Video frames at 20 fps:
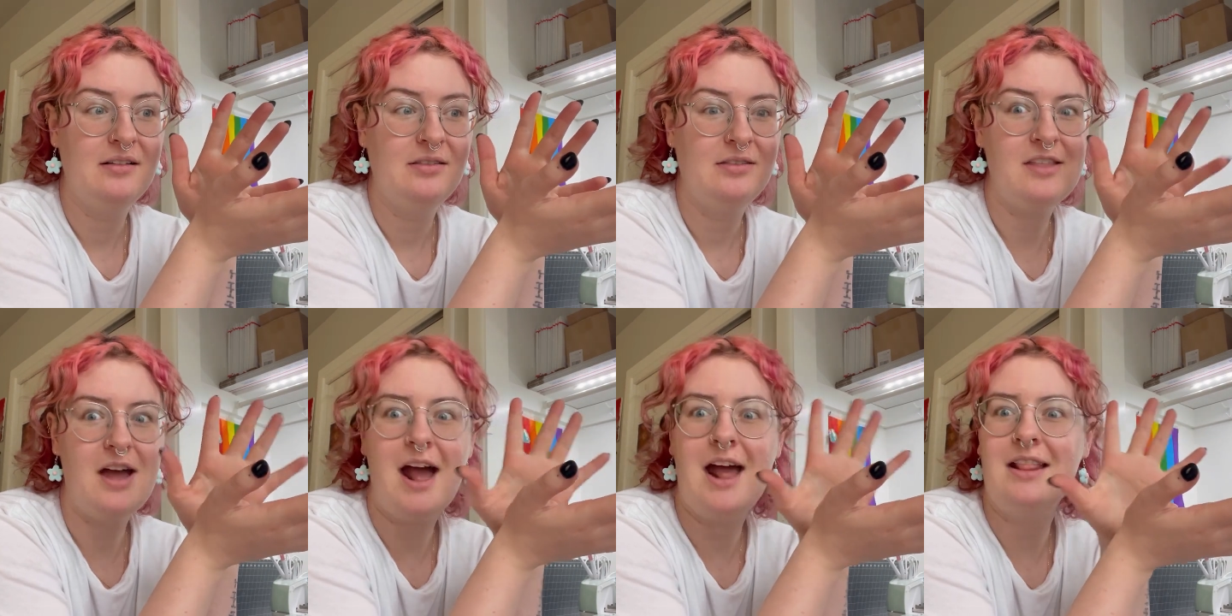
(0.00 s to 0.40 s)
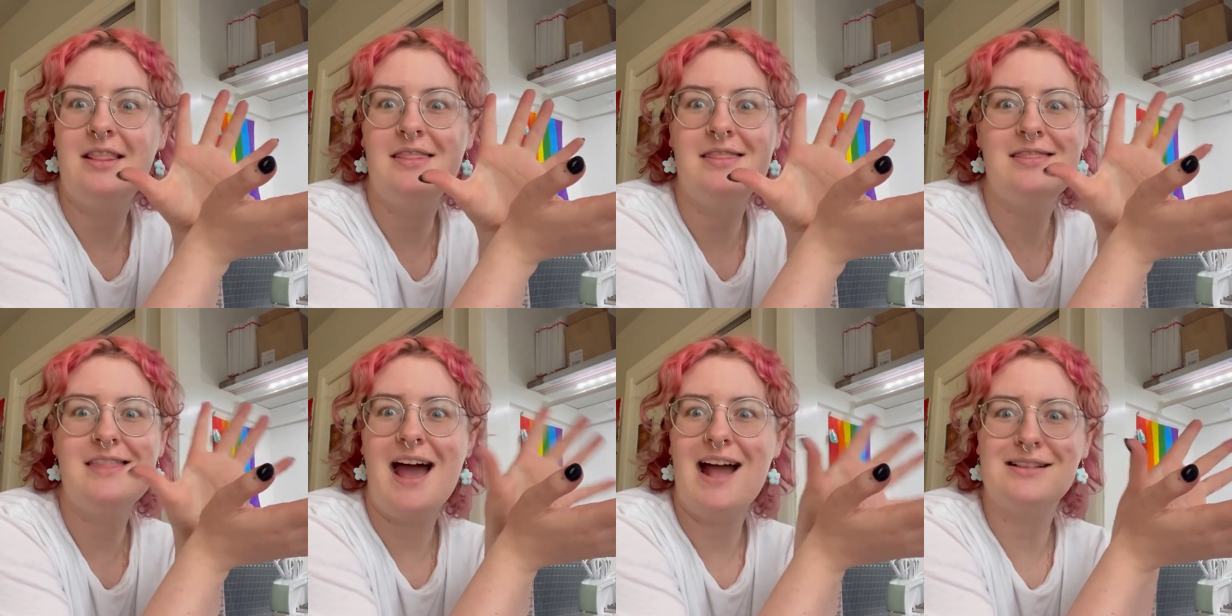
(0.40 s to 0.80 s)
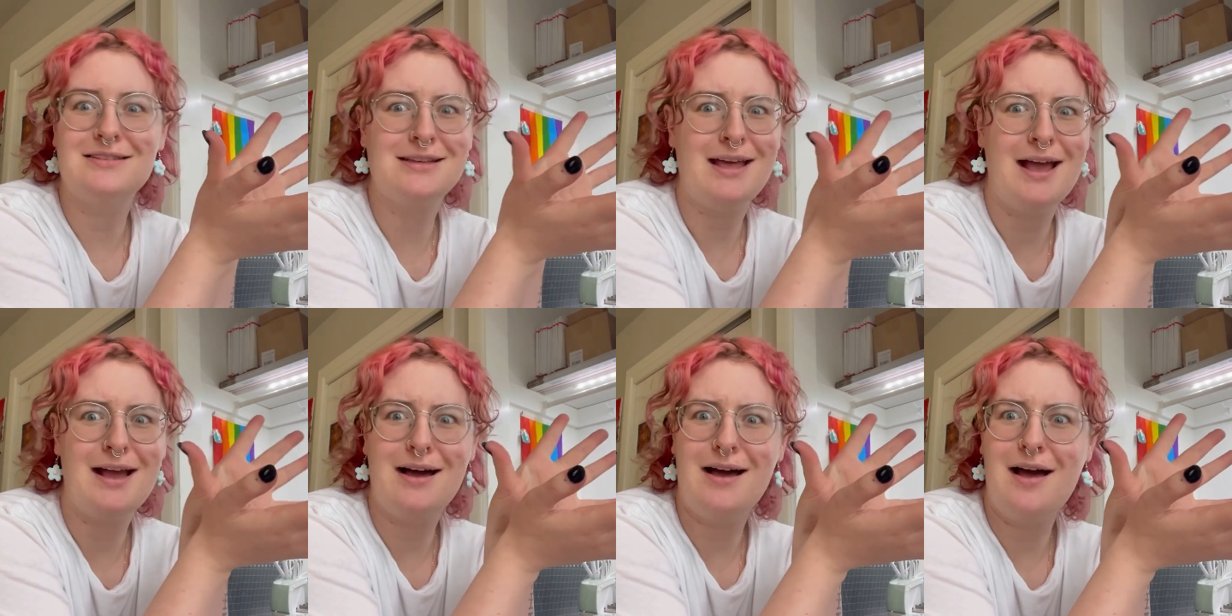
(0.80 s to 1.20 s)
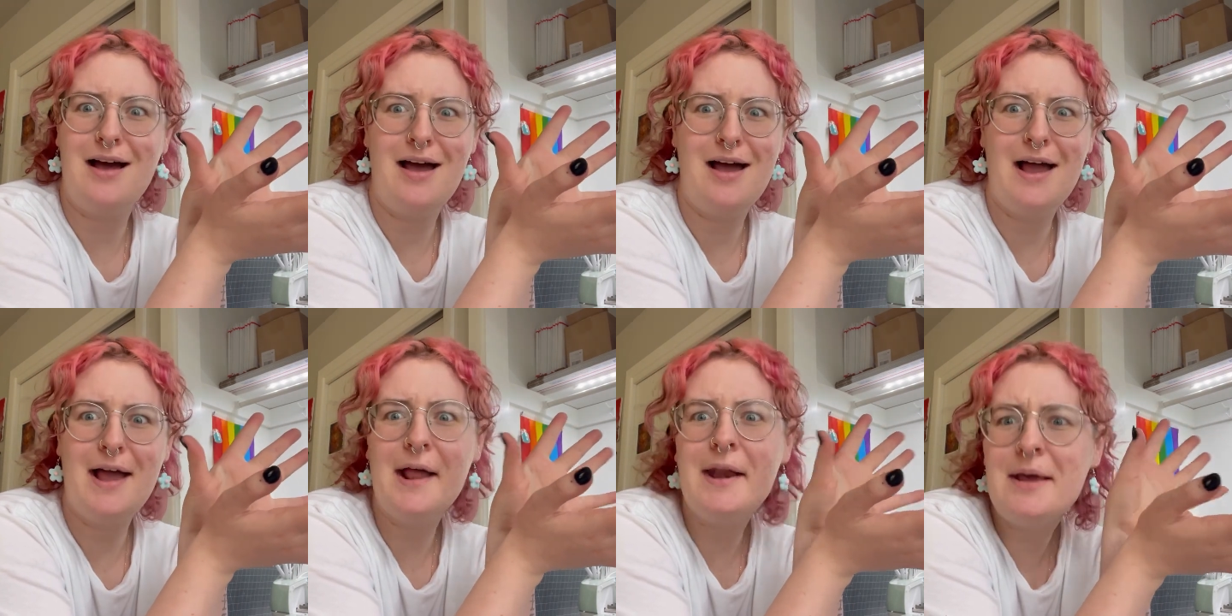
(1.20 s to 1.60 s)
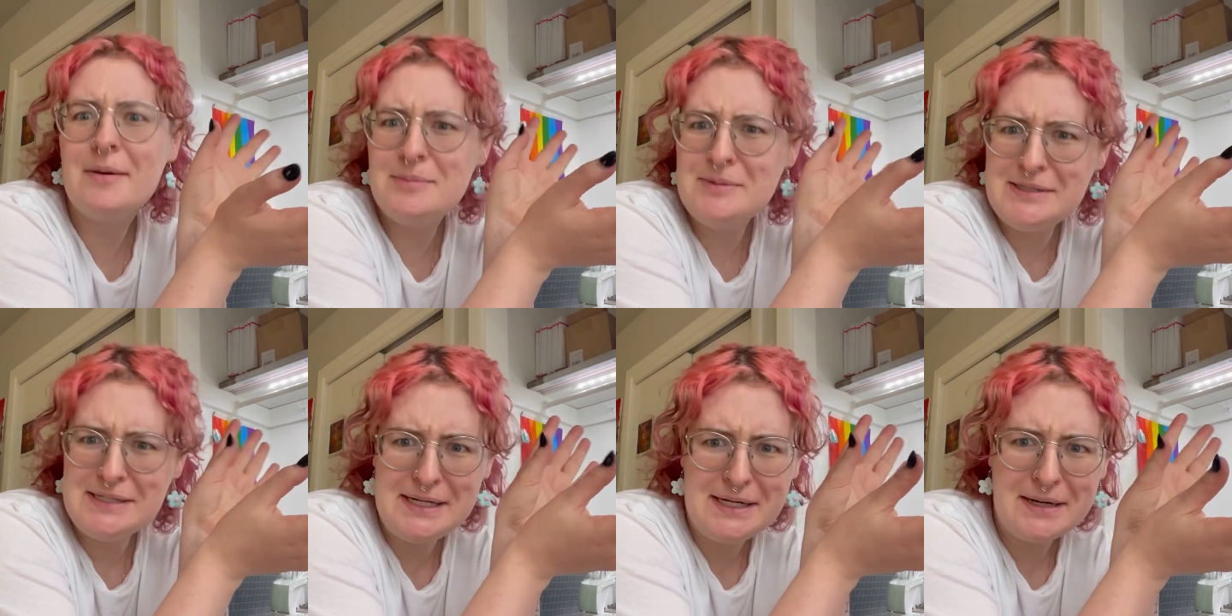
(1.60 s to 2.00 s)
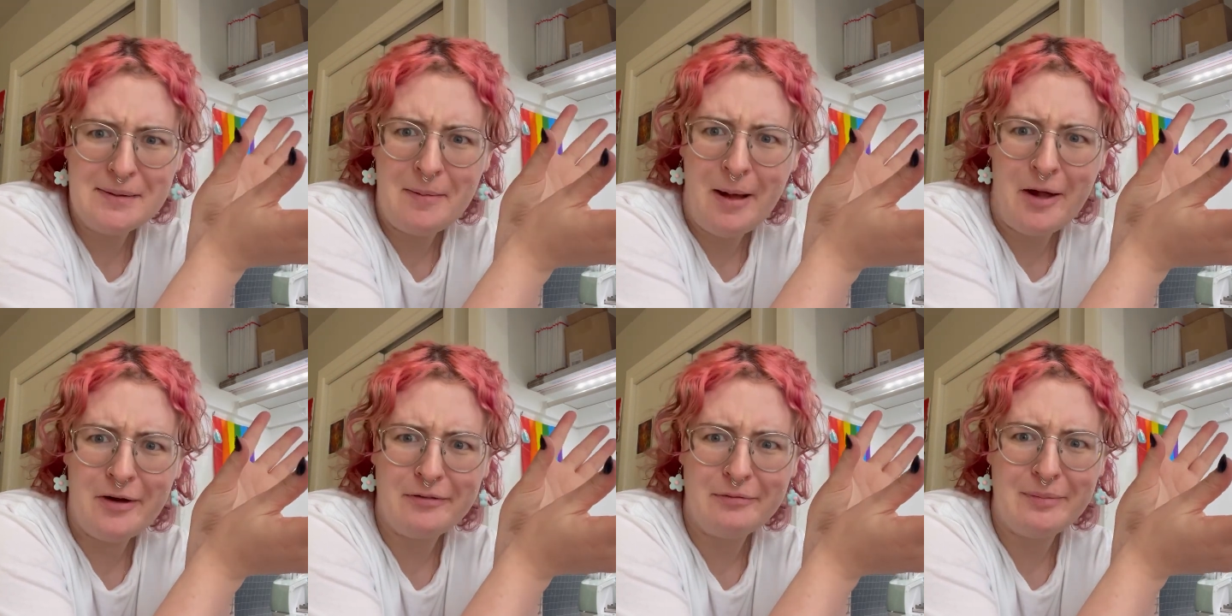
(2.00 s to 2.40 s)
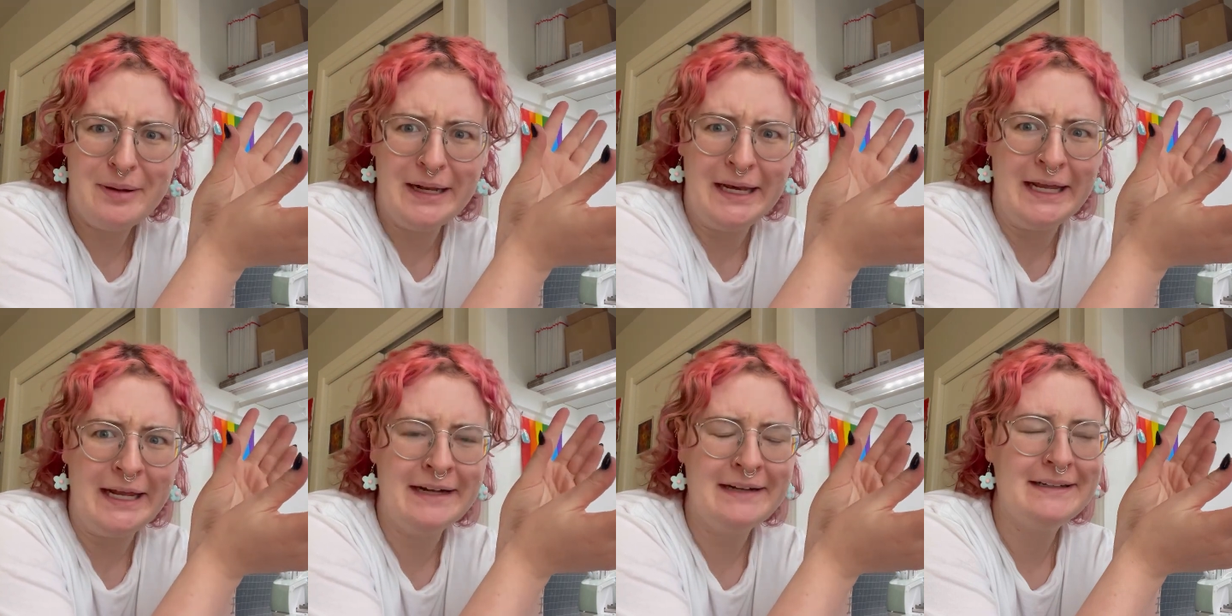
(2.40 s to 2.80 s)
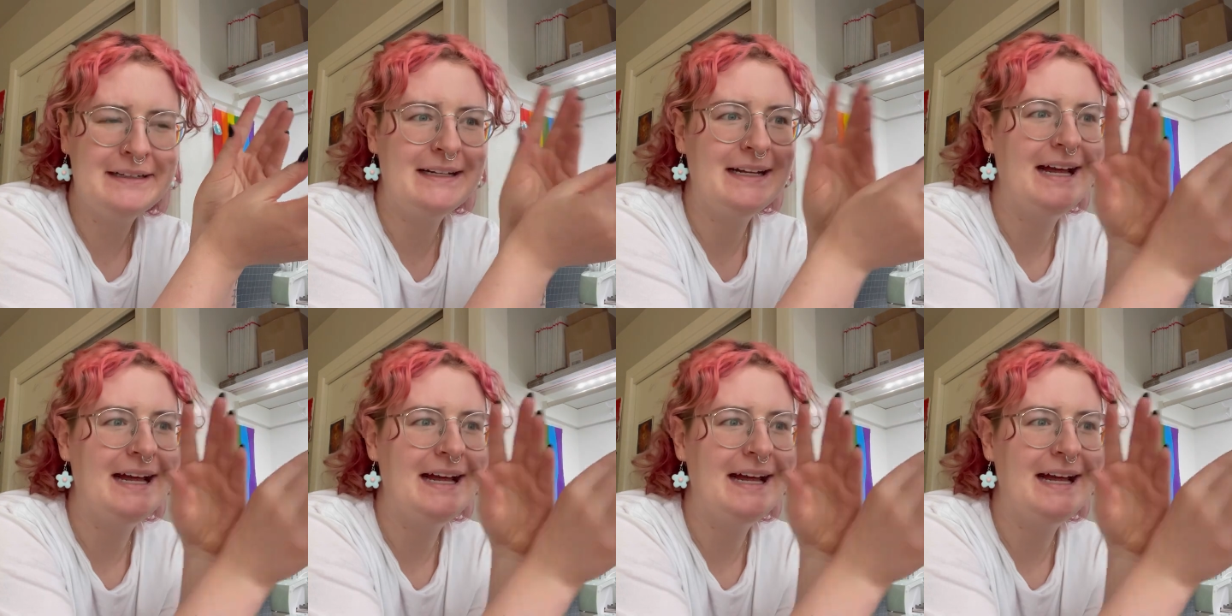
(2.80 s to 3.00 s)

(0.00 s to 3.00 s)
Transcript: then that's like an obscene amount of money,